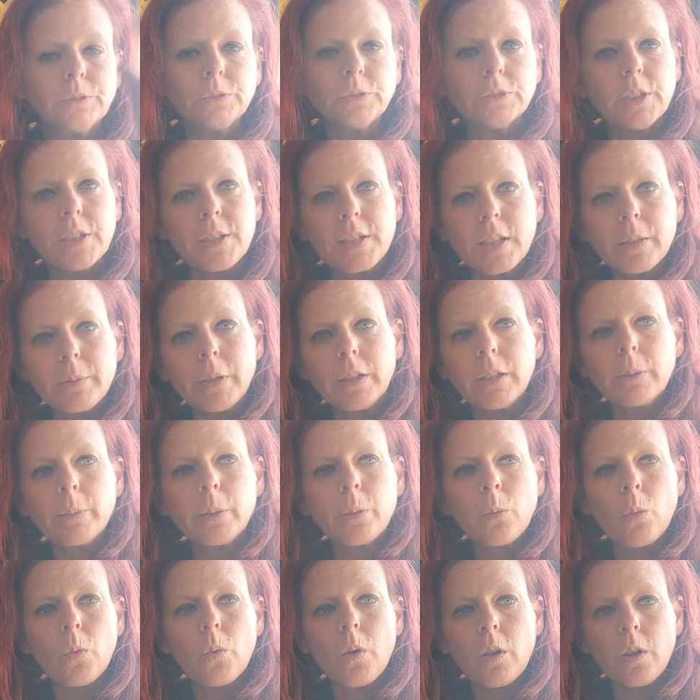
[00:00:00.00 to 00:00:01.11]
It's going to be a
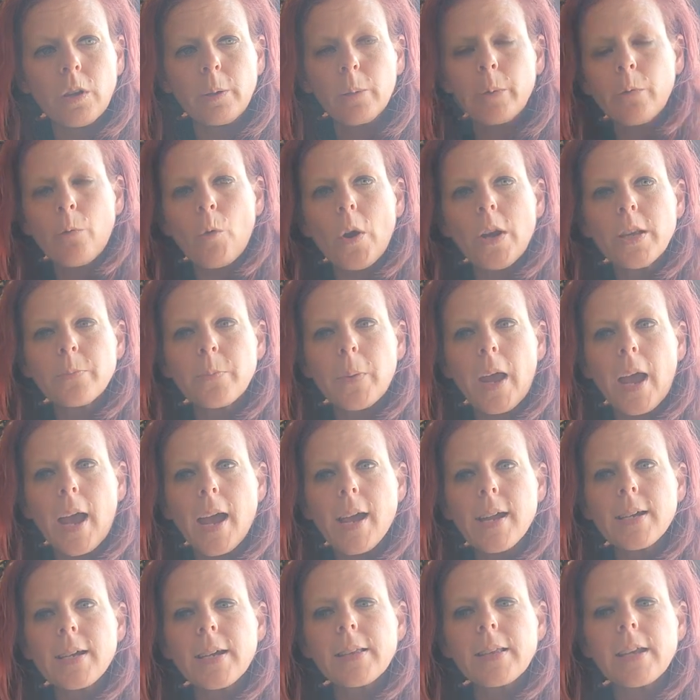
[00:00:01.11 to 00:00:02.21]
little bit ways
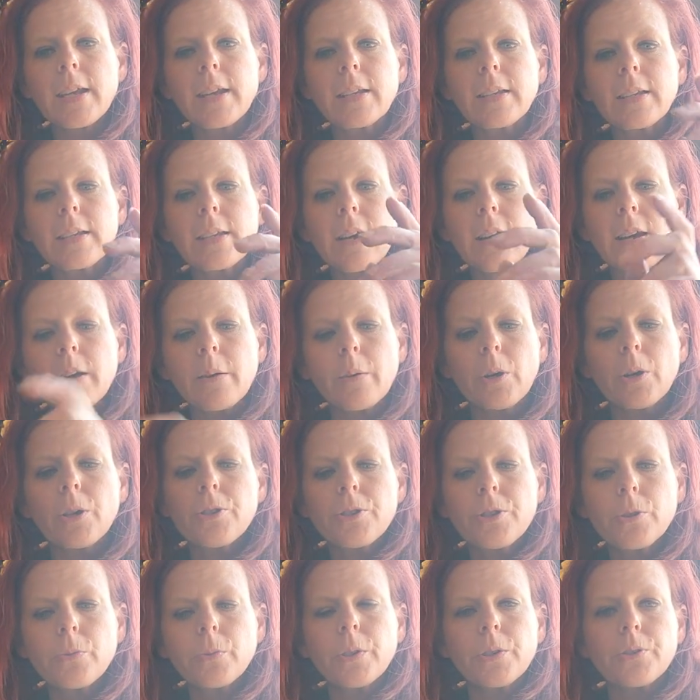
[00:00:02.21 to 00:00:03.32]
back, and then her
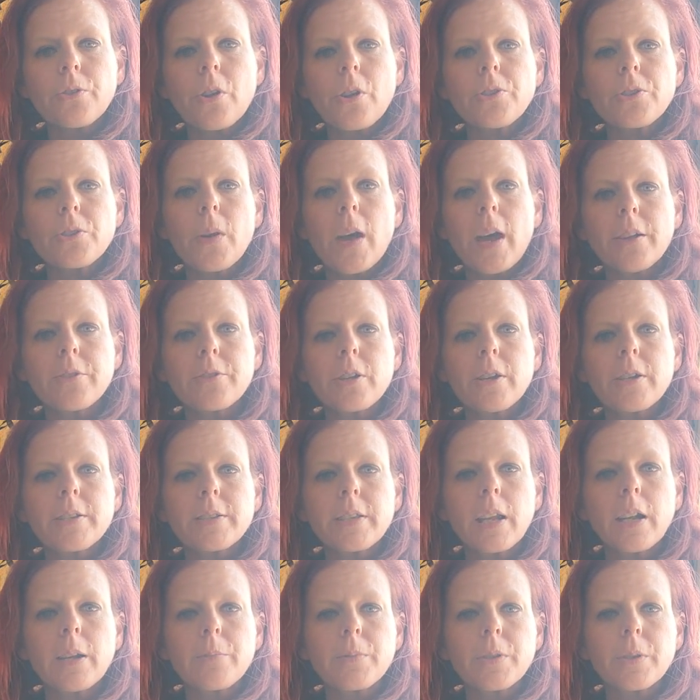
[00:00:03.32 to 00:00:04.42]
two wheels also has a
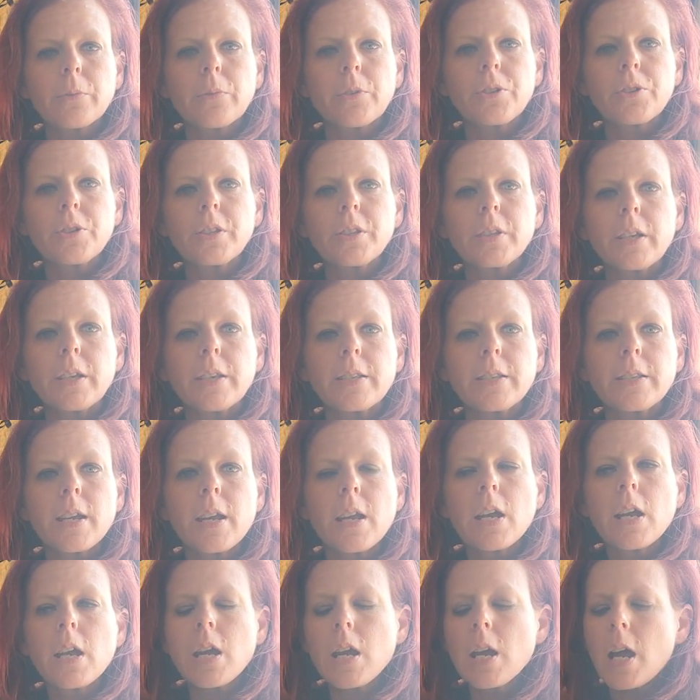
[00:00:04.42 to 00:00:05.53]
setup similar to this.
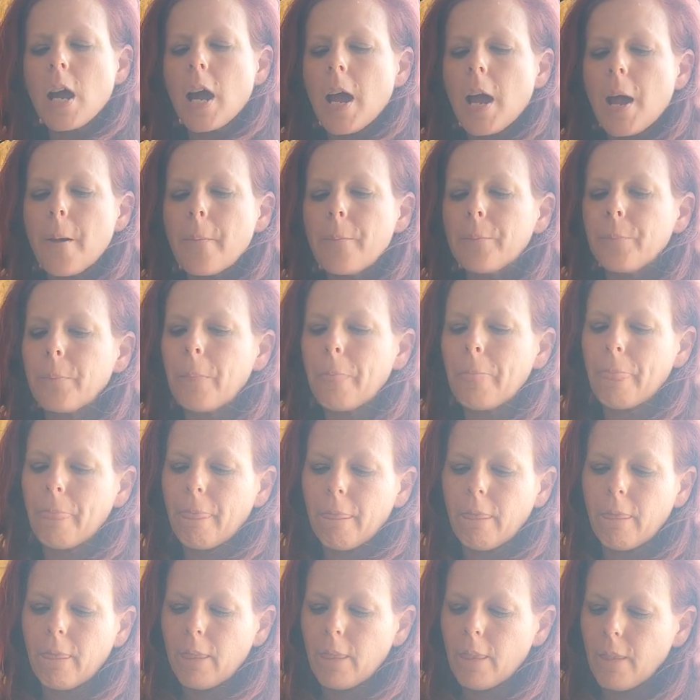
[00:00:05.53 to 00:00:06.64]

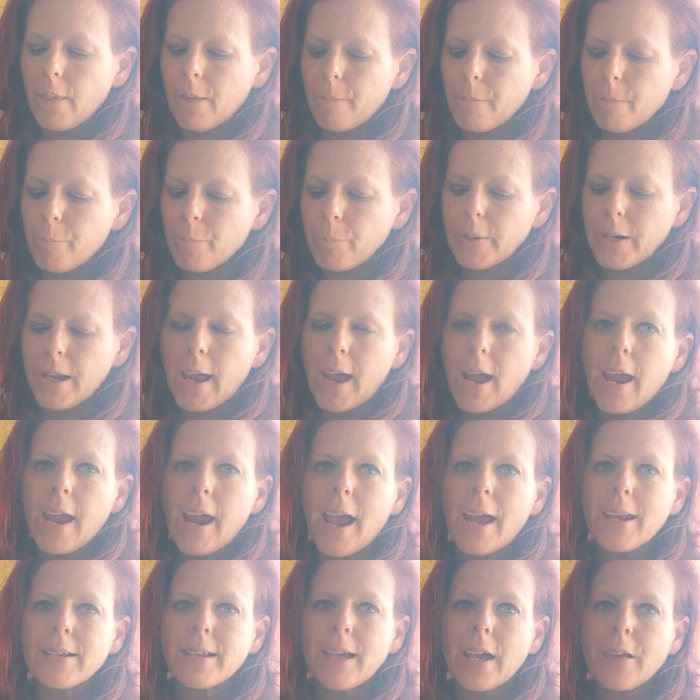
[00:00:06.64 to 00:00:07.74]
But I
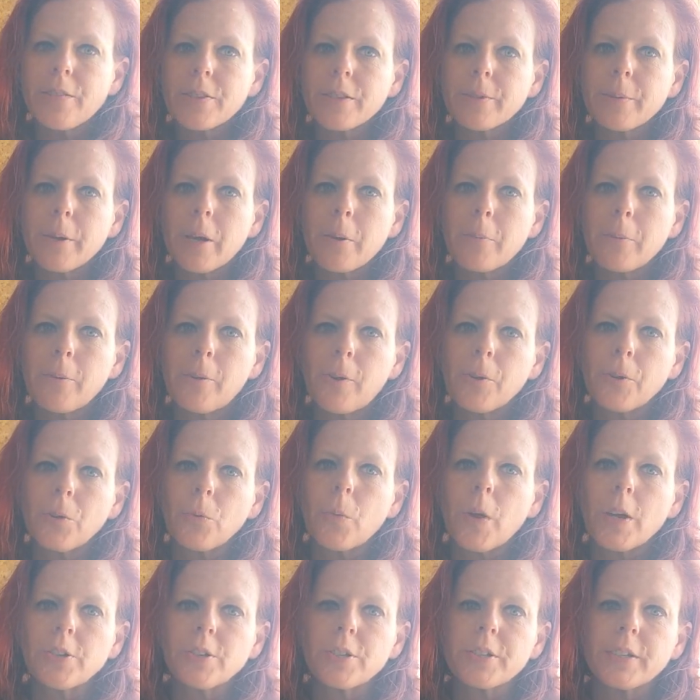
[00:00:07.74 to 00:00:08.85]
had to have some help along the
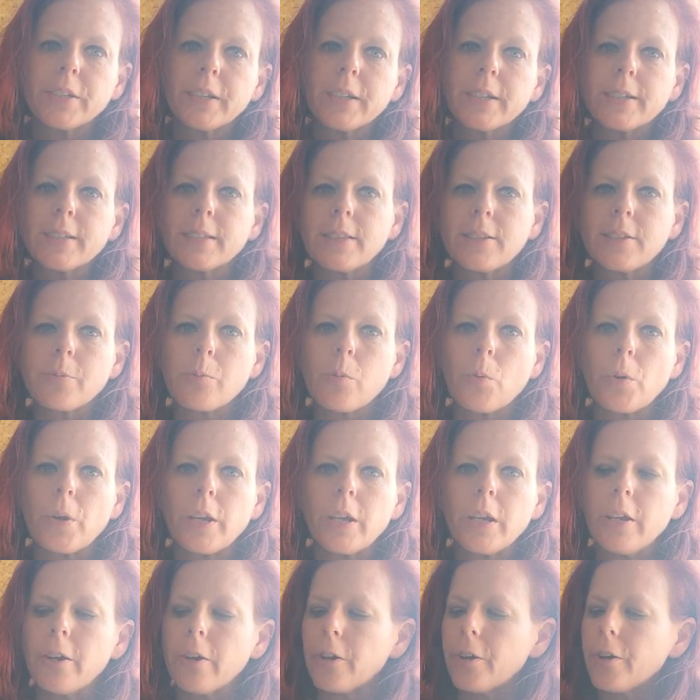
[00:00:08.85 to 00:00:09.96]
way just to get to this point
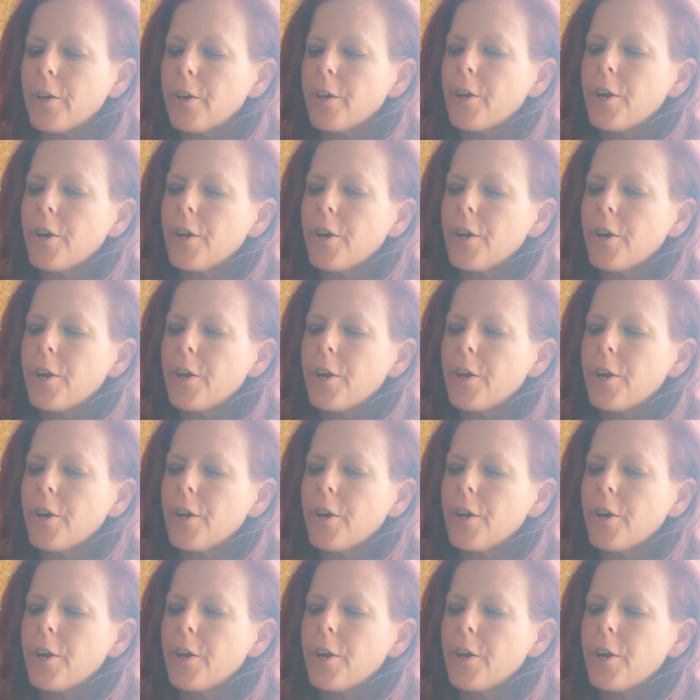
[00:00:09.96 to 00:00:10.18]
here.